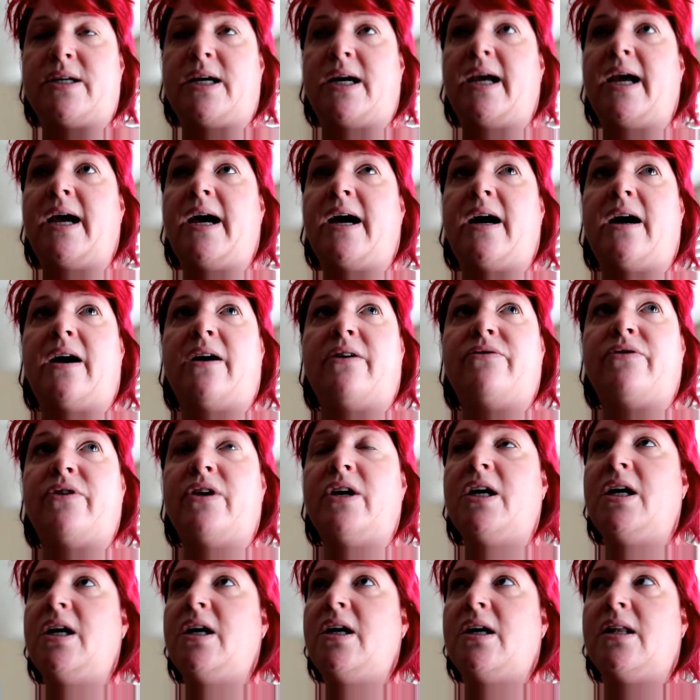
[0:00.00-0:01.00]
I have
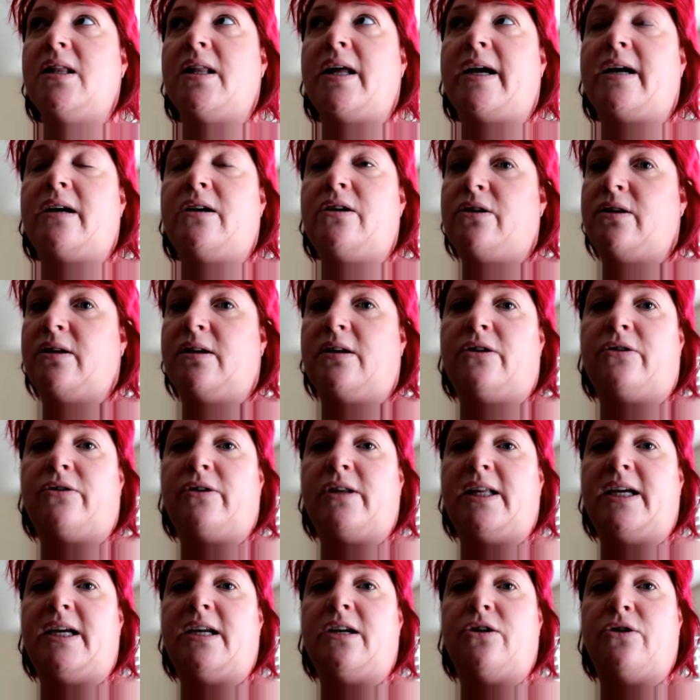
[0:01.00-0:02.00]
like
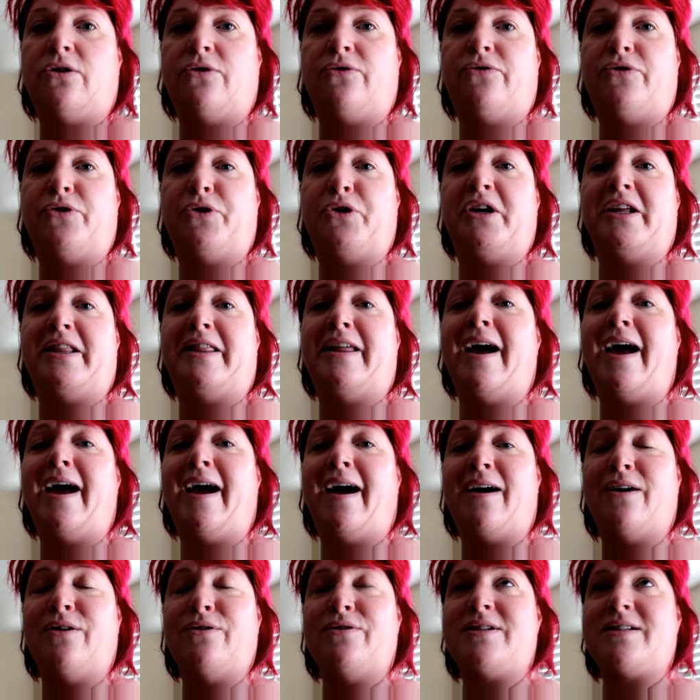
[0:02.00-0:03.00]
literally no food in the
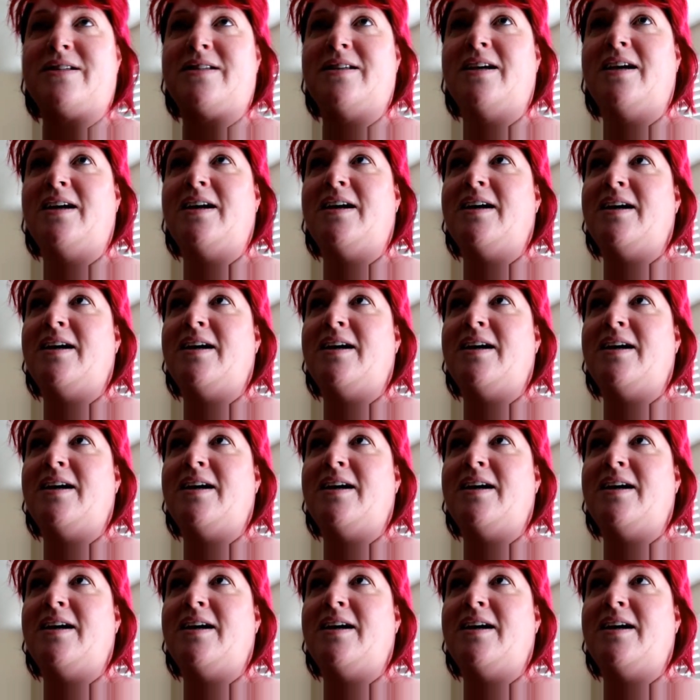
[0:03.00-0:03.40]
house.